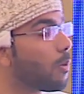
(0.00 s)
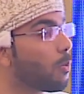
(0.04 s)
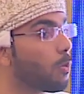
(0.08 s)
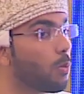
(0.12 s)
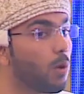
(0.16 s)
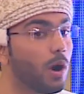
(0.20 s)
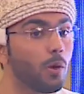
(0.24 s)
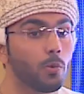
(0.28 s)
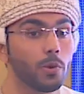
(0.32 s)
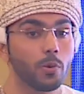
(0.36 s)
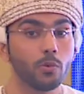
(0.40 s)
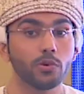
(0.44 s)

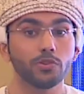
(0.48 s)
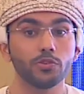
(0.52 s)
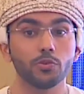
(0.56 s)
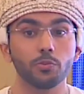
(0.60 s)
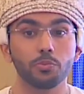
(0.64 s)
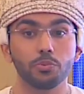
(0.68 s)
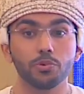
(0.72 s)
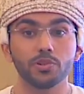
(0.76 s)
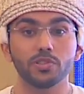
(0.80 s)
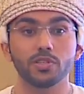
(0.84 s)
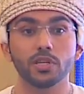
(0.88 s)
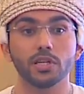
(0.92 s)
What we want to
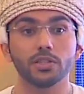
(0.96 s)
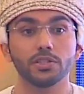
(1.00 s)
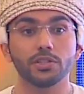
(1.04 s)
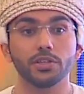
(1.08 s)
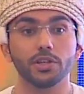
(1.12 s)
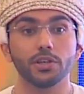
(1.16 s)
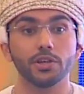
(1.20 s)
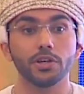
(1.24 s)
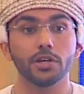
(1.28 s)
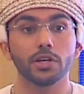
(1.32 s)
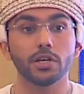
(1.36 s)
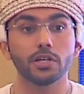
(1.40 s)
present
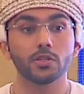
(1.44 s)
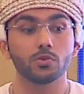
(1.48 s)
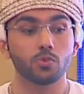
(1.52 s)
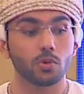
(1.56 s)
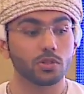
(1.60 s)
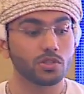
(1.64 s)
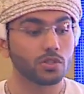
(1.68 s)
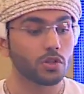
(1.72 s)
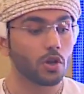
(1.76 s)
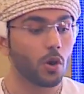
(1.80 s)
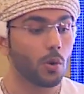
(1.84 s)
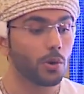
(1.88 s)
here is
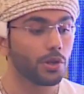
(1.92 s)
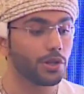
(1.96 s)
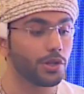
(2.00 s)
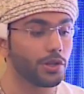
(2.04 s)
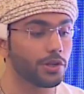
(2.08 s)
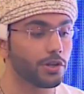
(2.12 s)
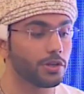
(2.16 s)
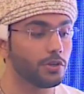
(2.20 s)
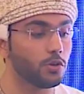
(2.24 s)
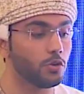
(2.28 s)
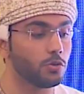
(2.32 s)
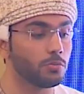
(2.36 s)
what's going
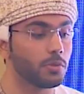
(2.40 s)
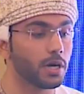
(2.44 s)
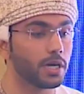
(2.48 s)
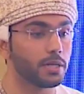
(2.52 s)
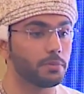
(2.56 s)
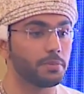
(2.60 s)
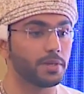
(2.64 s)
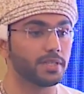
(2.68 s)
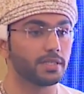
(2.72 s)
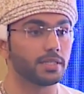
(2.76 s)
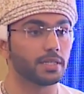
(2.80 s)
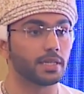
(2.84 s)
here in
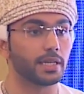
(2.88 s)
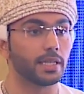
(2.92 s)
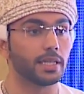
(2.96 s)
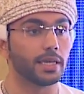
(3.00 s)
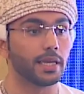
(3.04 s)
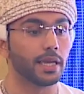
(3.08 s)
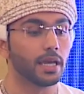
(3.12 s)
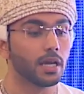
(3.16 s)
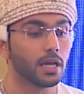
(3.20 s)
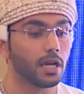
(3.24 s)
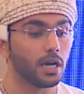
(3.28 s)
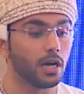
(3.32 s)
Oman,
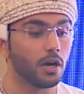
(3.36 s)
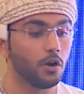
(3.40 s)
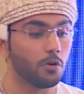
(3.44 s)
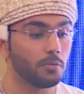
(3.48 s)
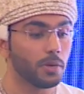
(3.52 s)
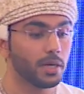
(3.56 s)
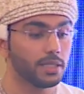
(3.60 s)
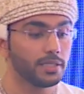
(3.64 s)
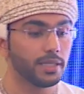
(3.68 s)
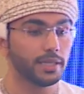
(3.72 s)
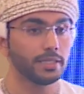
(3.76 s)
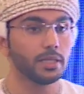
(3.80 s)
basically.
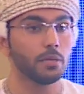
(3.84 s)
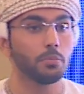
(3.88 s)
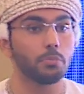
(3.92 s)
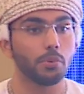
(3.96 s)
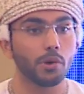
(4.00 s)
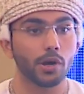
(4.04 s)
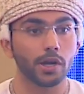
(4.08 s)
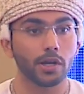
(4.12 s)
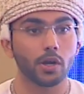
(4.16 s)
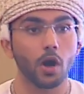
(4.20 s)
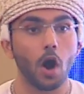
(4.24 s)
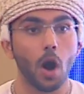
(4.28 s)
Oman Data
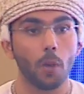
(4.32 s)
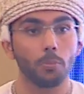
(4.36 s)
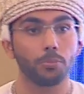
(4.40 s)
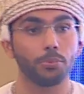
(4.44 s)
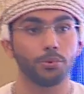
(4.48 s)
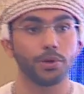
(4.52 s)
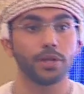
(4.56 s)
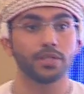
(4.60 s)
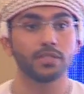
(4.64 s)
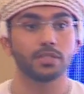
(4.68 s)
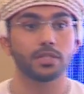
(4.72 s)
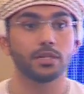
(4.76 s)
Park
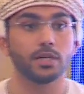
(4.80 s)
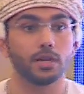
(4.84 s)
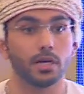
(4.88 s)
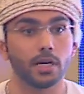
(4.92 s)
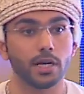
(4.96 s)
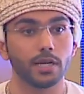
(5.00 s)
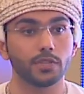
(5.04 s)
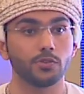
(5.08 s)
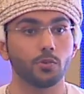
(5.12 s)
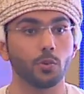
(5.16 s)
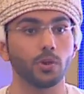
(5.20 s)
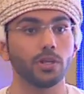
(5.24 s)
operates
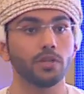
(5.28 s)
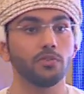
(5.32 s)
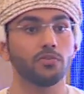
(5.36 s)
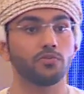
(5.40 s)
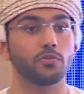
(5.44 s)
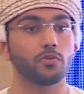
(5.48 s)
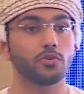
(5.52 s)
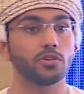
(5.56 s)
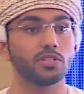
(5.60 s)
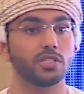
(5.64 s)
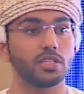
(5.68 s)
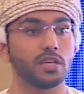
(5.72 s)
a
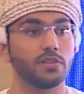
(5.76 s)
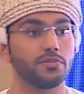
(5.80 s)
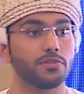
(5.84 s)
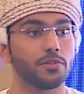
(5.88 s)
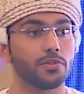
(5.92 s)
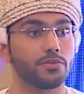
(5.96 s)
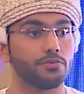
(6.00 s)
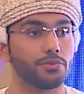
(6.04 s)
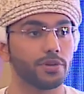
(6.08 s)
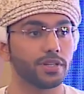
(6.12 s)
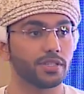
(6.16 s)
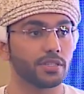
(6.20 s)

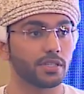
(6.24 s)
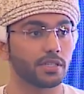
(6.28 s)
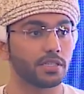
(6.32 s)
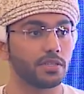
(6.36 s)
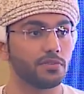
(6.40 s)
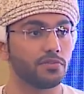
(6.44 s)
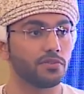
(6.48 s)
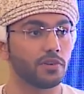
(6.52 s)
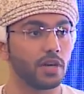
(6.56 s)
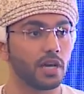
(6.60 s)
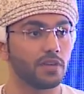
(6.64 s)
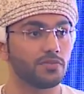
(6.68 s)
24/7,
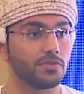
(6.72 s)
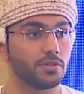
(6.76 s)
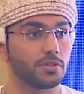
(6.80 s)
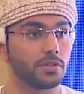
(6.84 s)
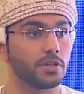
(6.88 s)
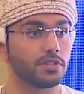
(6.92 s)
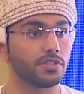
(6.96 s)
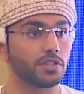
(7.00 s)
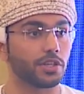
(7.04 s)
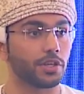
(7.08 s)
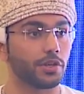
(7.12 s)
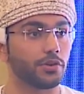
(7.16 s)
365
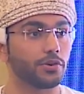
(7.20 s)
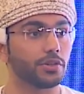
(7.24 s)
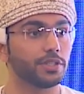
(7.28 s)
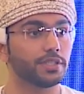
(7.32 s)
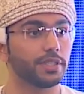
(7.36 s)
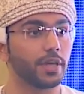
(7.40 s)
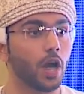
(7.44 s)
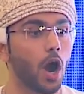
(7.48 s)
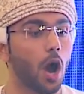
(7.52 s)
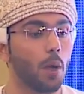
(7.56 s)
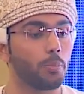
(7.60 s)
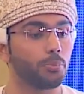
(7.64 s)

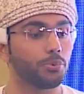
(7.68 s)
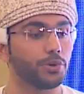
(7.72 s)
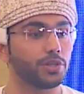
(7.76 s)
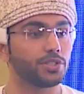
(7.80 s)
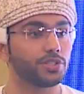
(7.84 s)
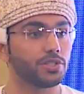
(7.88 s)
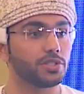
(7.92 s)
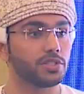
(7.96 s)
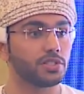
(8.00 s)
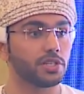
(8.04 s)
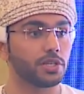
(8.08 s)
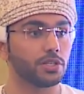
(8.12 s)
security
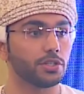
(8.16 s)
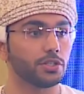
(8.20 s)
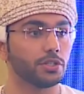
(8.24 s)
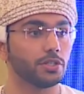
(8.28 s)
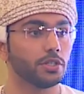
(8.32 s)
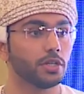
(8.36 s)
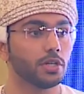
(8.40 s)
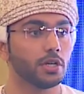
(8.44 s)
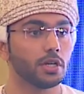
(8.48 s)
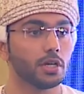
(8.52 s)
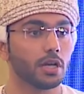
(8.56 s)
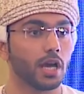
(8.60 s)
operations center,
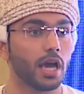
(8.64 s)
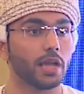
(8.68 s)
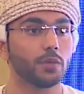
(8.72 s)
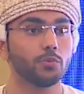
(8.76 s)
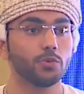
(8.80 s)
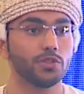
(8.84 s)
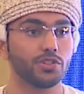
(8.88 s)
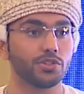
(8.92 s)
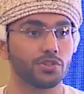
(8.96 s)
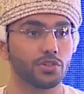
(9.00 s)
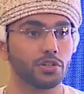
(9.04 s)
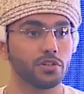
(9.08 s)
and
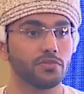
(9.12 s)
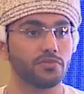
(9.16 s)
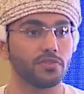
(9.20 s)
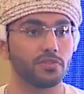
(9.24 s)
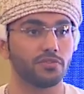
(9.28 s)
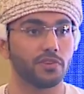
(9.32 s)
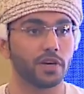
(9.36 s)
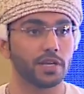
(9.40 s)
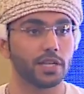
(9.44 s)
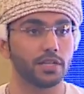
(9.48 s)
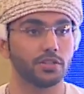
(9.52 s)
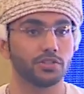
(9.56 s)
we serve the
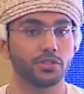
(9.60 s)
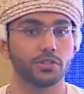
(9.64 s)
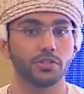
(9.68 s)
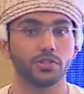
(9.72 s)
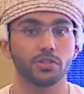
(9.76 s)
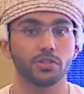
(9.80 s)
financial